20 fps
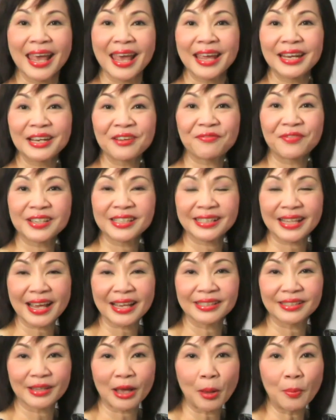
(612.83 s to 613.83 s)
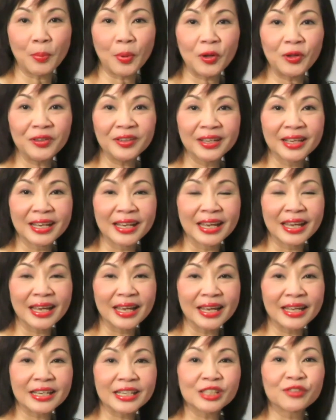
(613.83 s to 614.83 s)
In the first example,
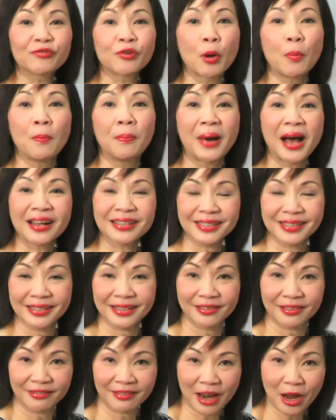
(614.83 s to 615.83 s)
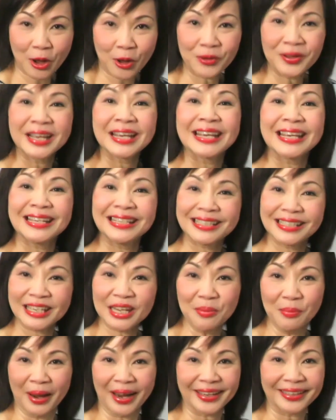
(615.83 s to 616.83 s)
it is from Bach's chorale in
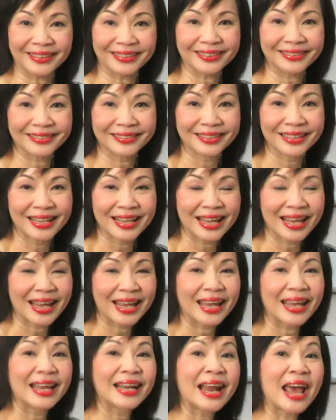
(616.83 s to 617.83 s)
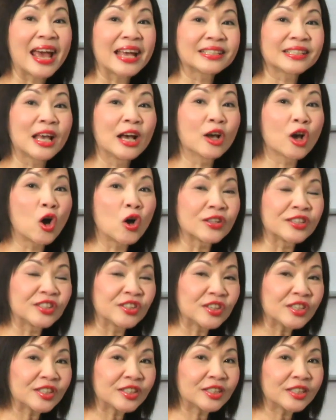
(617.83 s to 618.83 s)
D minor. It has a
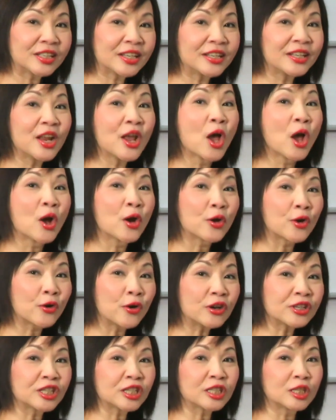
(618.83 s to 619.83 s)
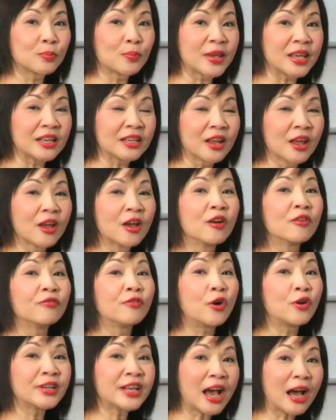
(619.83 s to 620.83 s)
consistent crotchet beat
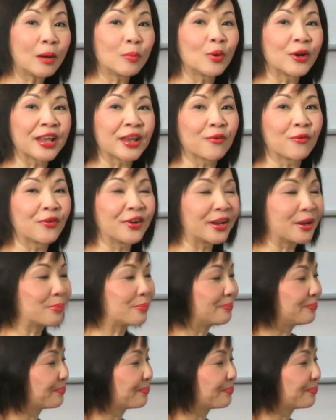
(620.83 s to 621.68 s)
for the harmonic rhythm.